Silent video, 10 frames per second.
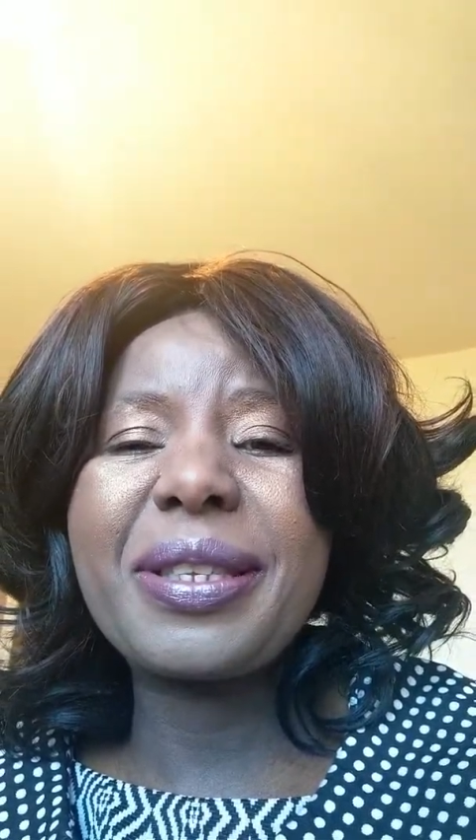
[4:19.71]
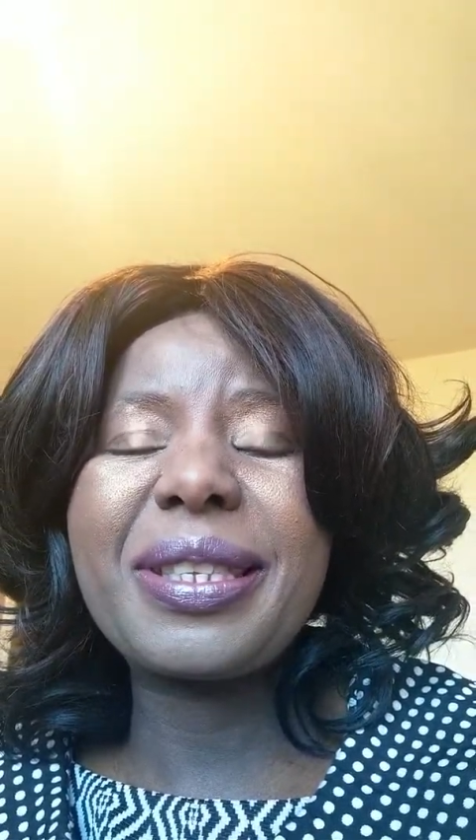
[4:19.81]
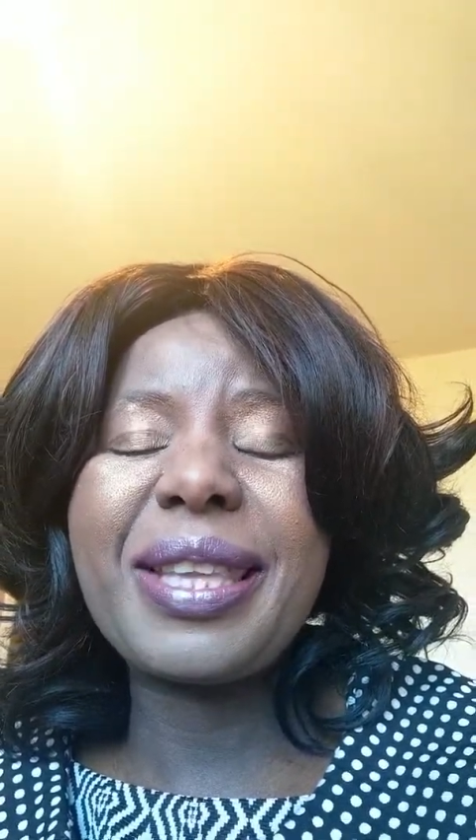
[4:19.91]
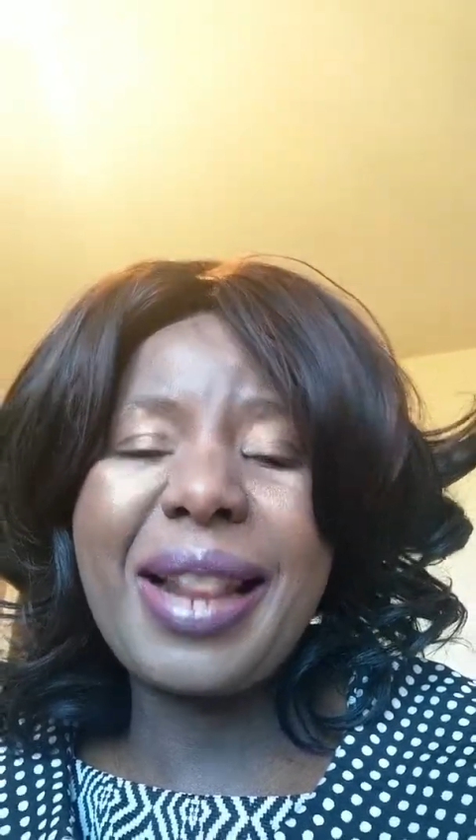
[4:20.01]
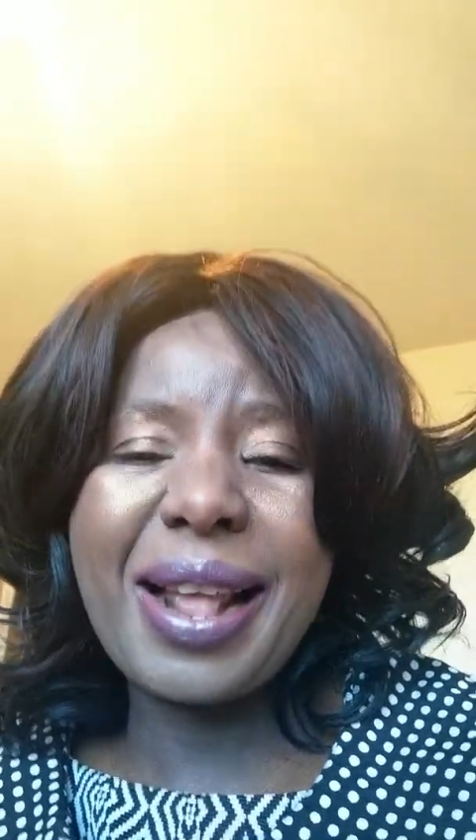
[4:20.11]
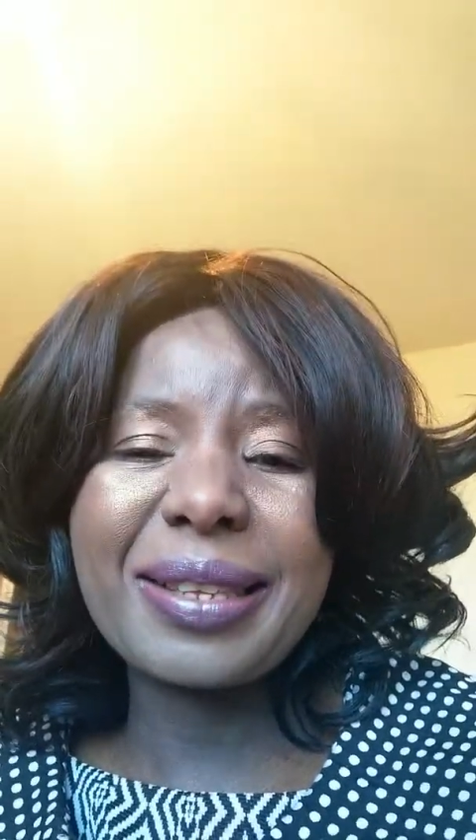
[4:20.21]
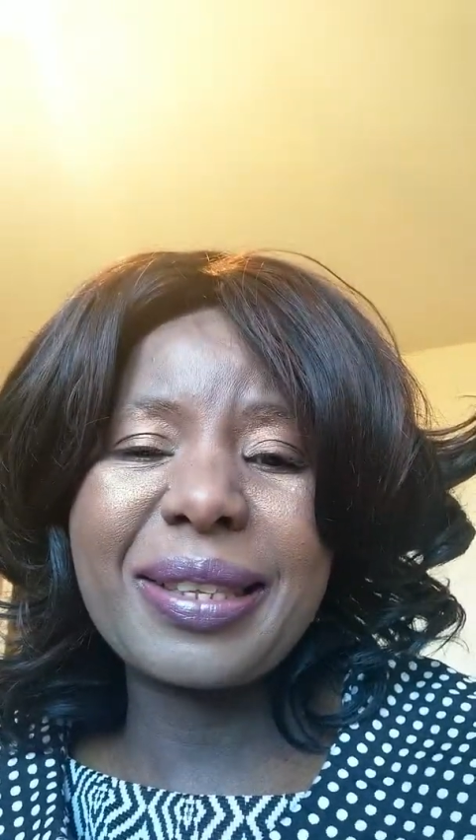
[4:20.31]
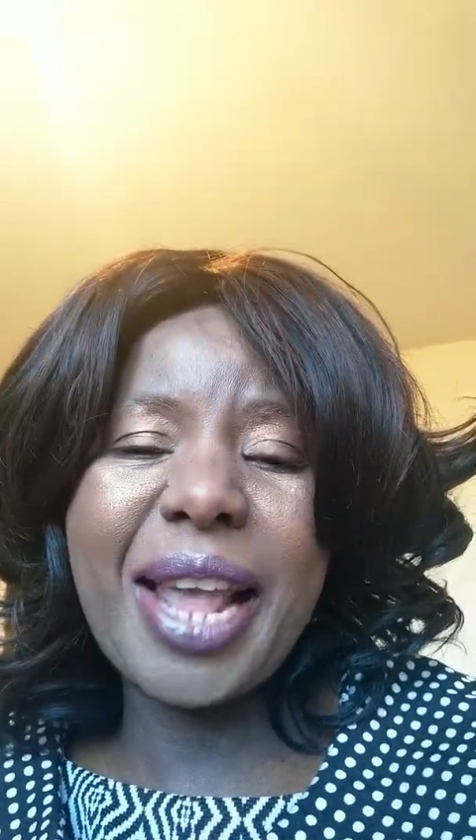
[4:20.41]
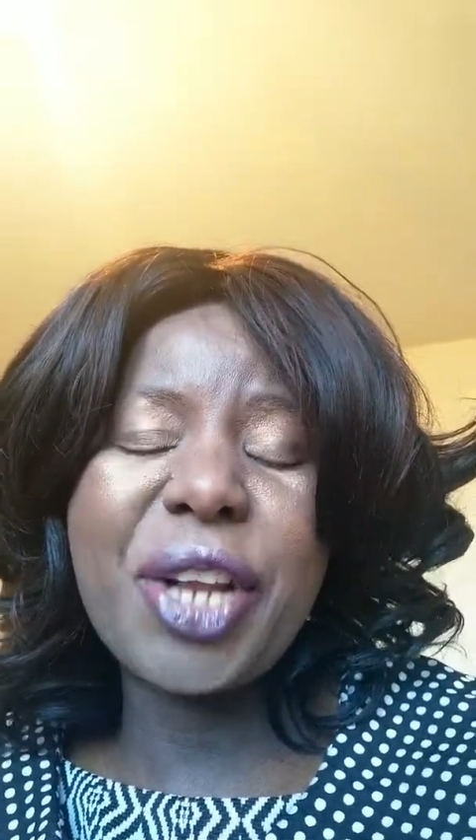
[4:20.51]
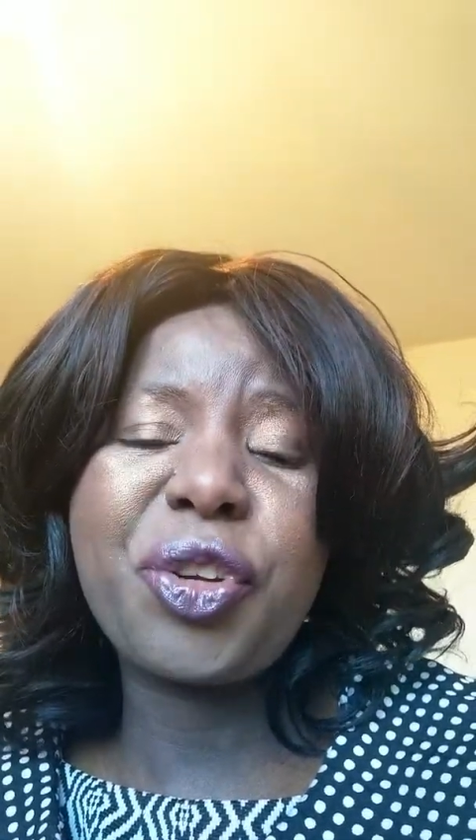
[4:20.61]

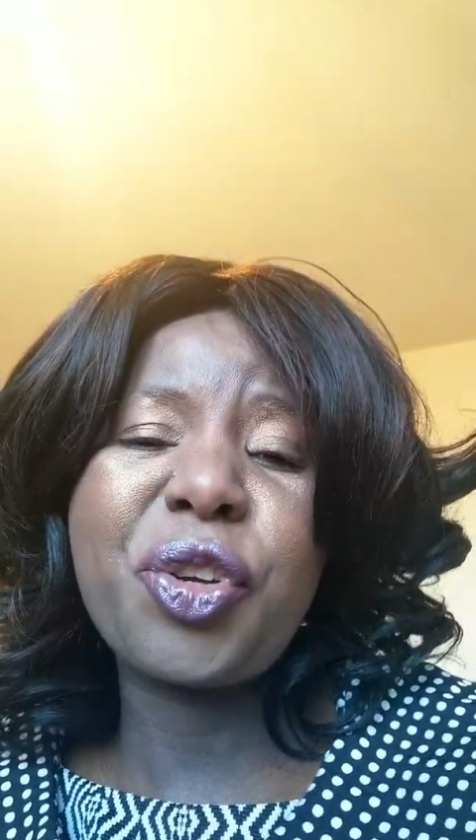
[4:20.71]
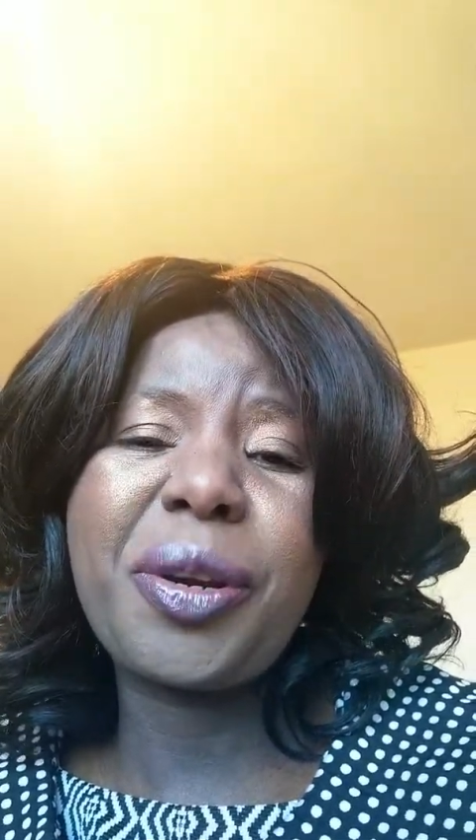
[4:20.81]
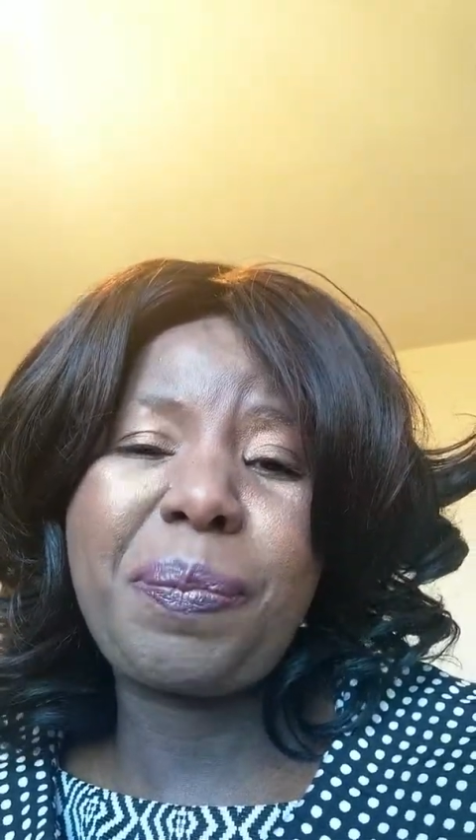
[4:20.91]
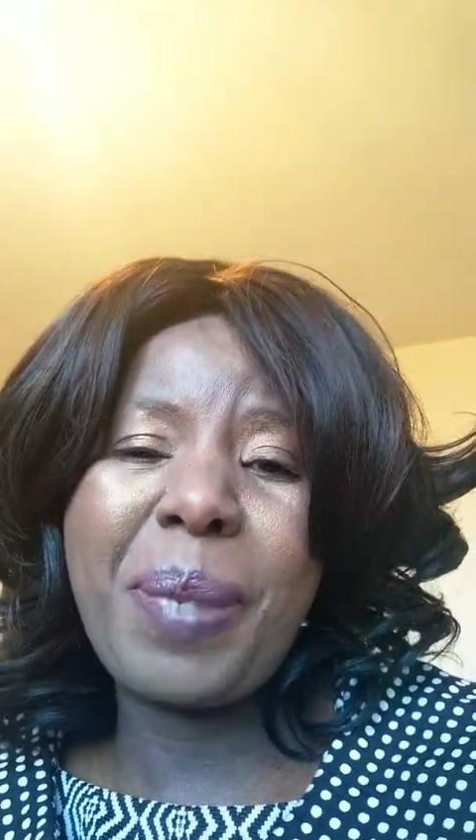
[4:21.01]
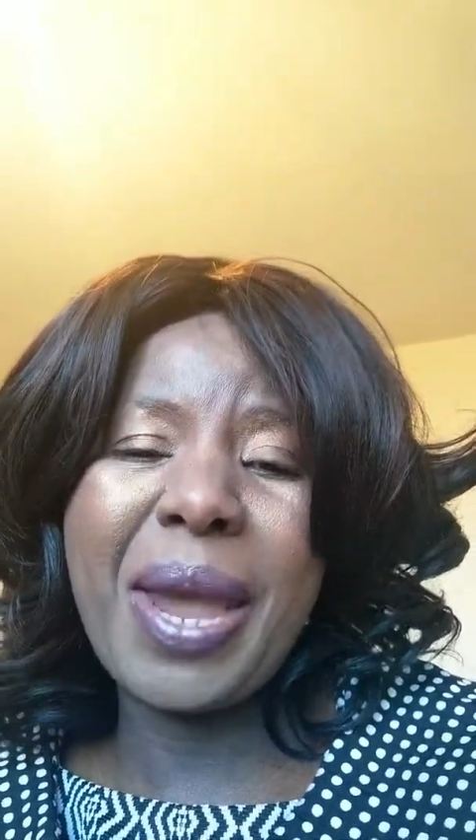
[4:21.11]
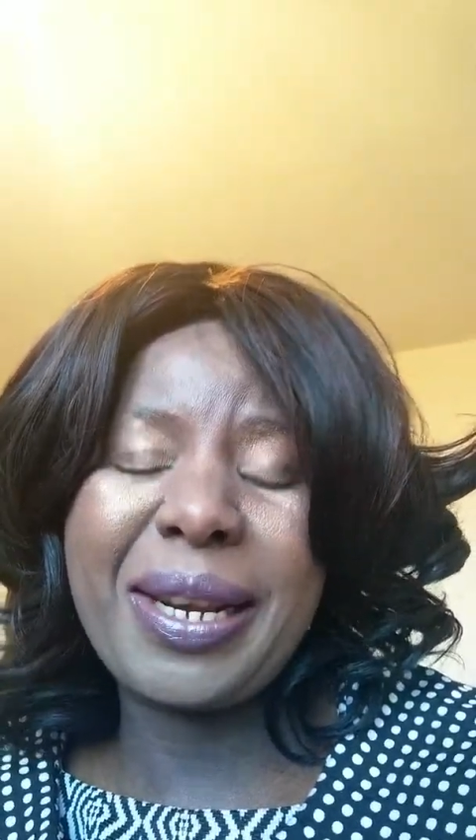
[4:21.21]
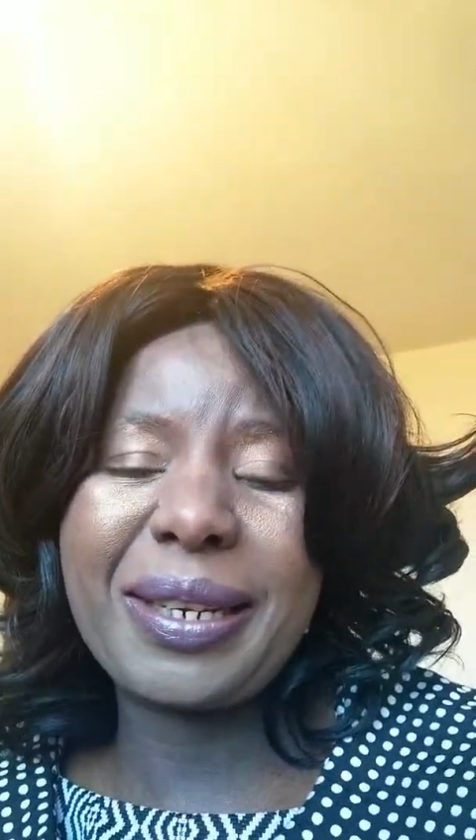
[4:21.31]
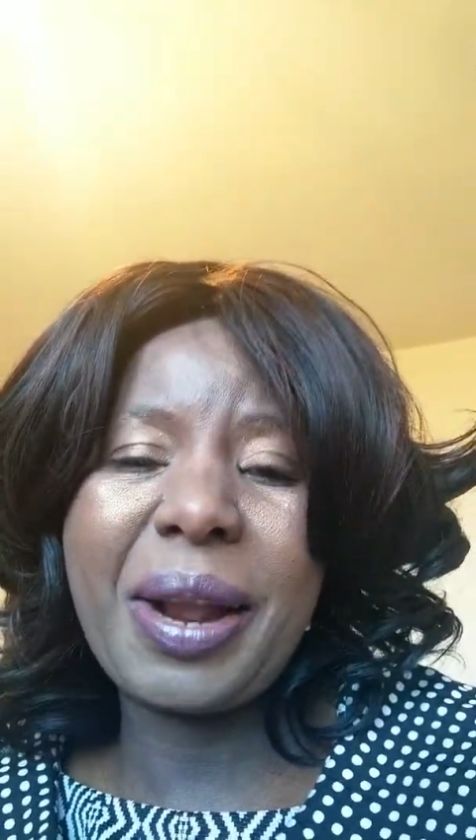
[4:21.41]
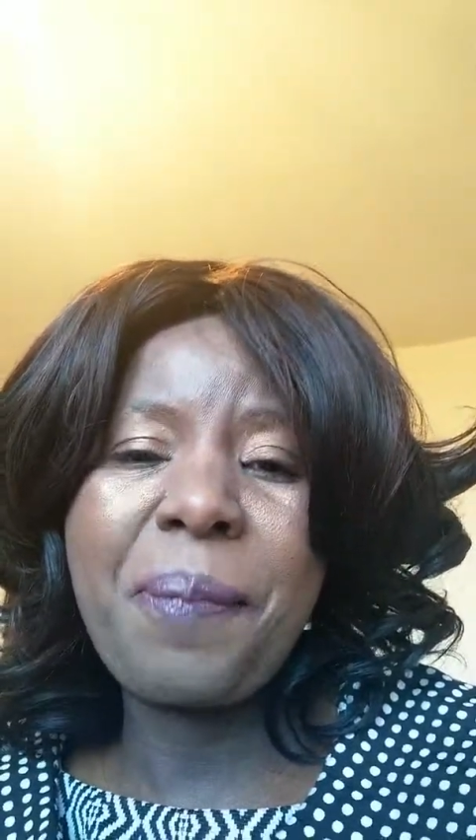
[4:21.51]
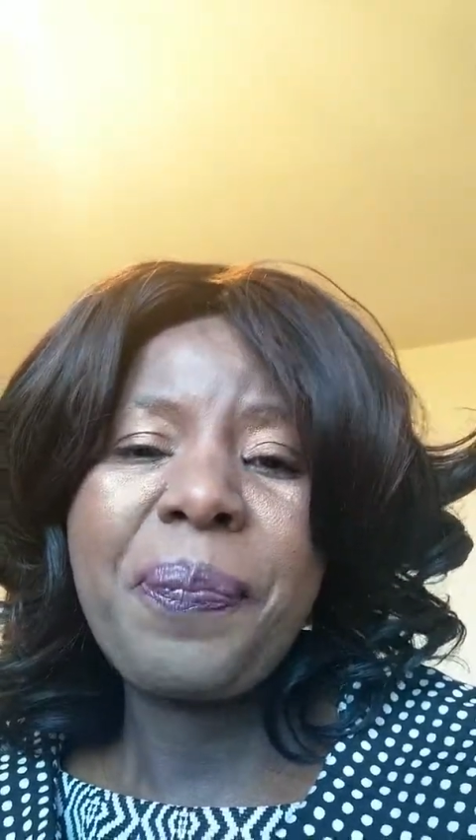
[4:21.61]
zealous and to repent.